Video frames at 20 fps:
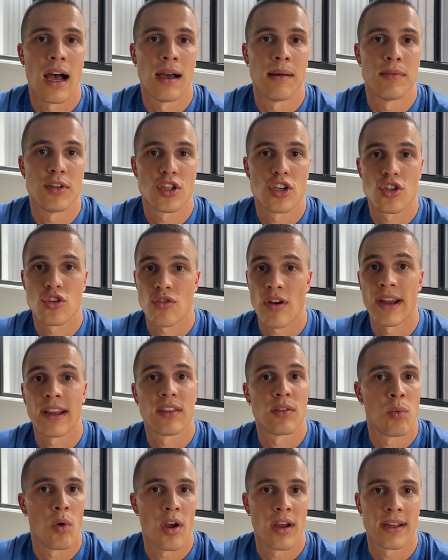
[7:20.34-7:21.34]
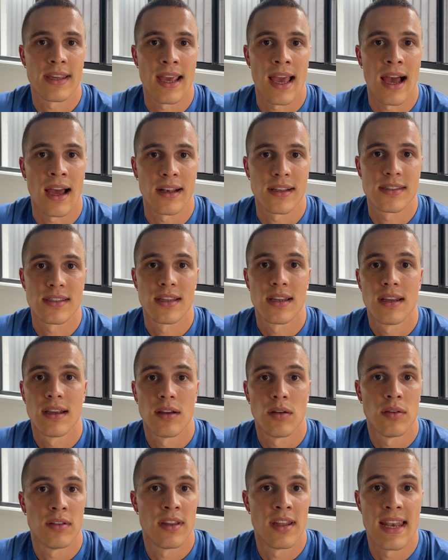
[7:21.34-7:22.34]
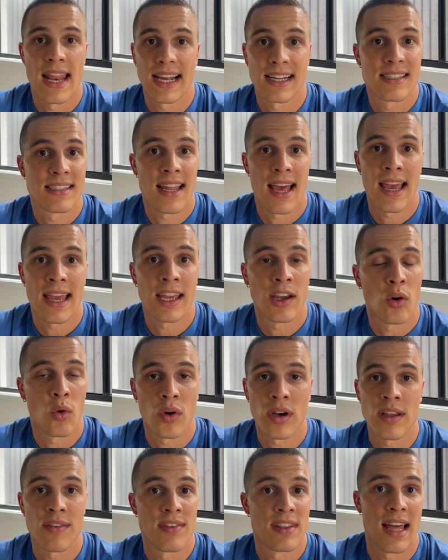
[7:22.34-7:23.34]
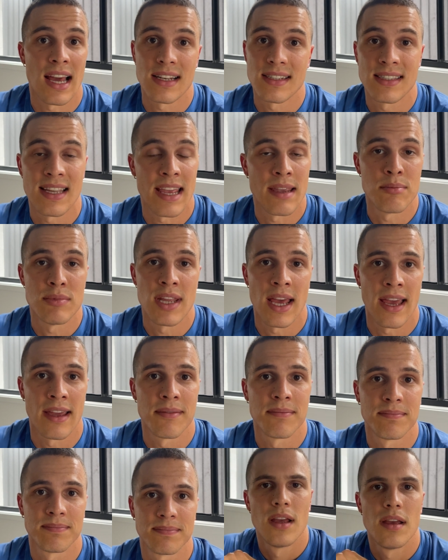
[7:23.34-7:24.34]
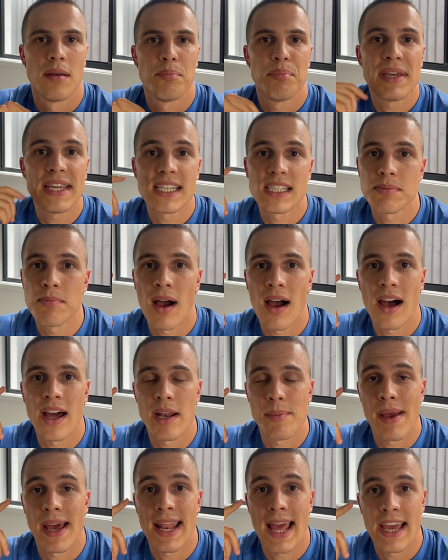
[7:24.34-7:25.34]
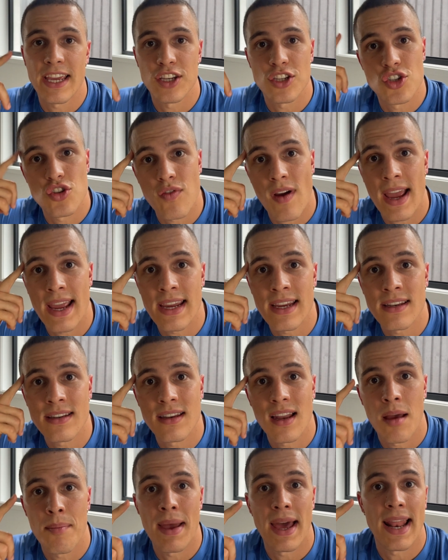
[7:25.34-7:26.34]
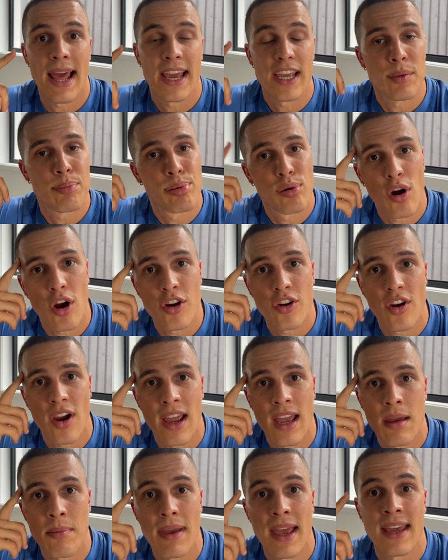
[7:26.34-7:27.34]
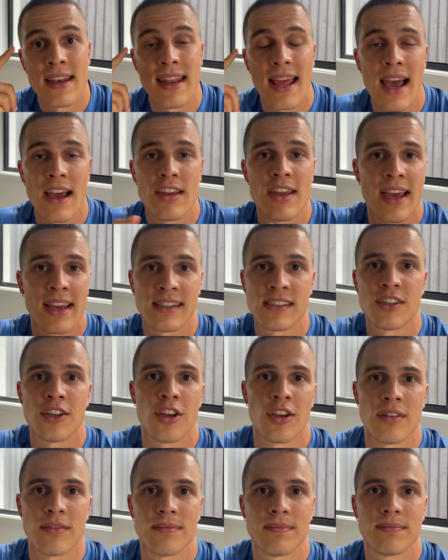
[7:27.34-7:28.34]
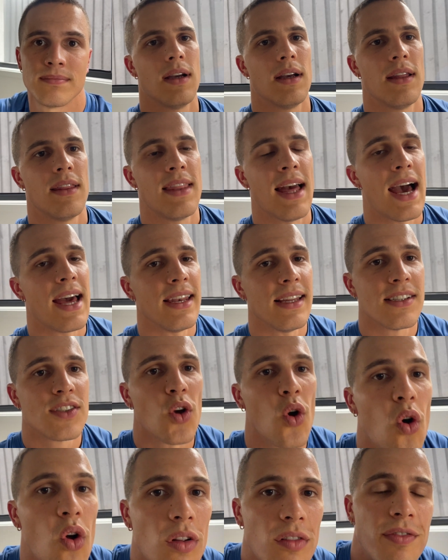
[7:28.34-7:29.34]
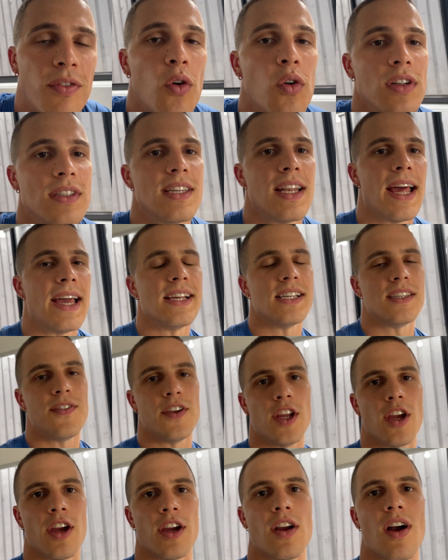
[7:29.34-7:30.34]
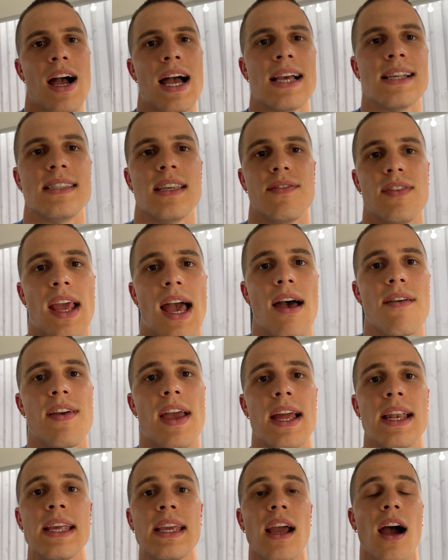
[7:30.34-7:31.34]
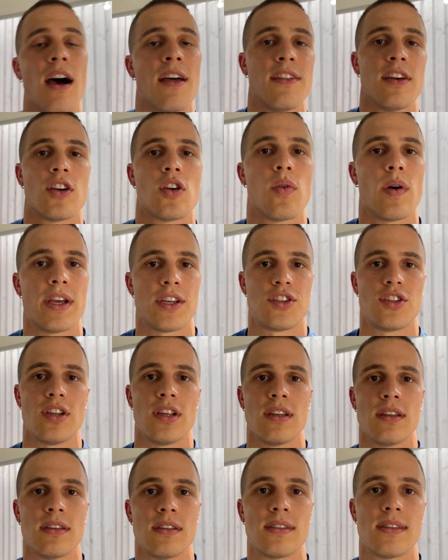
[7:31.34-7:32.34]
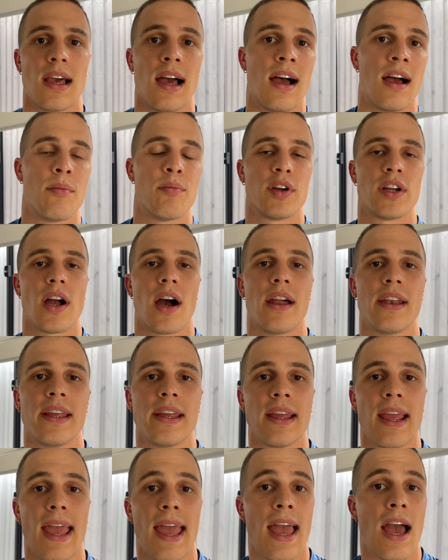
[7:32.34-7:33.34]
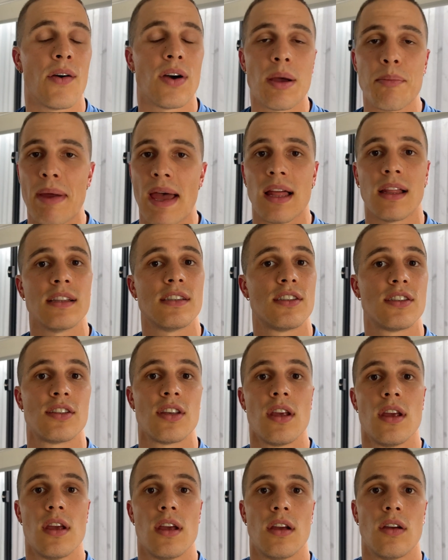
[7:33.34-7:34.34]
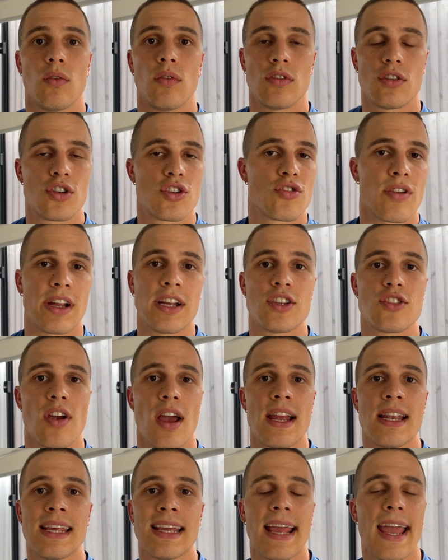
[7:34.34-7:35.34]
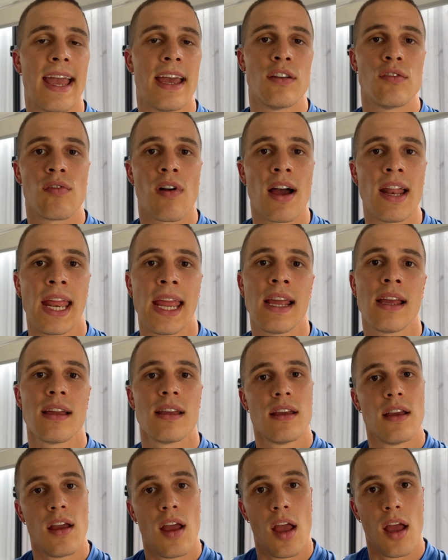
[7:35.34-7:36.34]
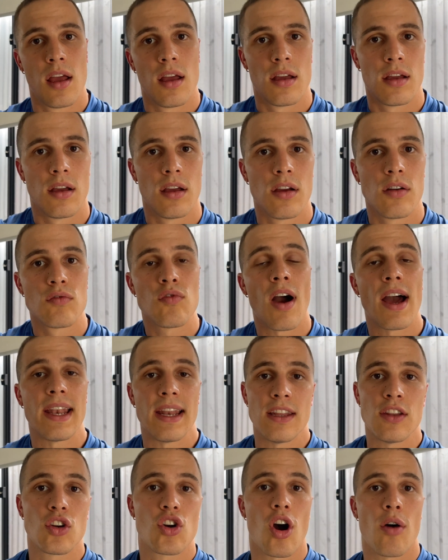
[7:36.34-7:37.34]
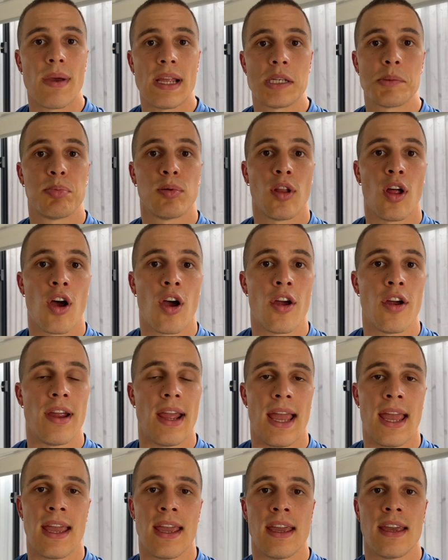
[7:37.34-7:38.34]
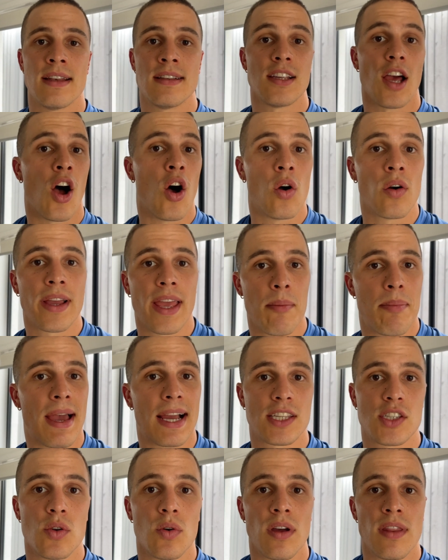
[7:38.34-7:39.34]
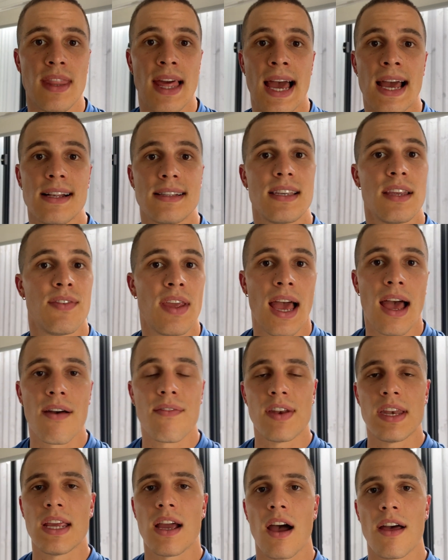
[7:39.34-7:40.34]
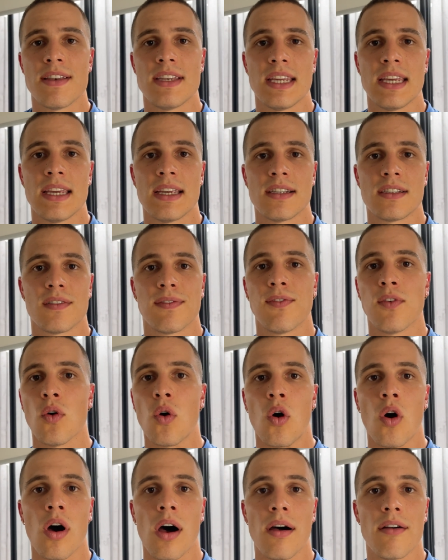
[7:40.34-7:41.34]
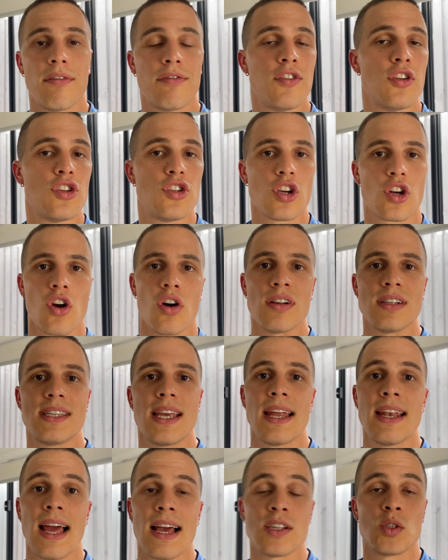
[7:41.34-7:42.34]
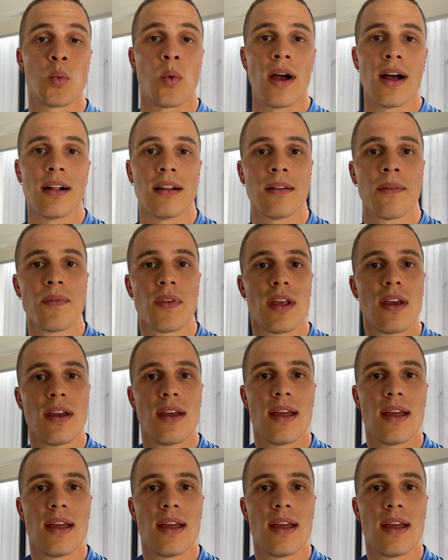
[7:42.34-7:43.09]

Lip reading: strength workout the next day or even that same day. Be smart about how you train, about how you program, and how you execute. That is all for today's video, guys. If you have any other questions regarding how I balance strength training and running, write it in the comments below and I'll get back to you on that. If you have any ideas for future content as well,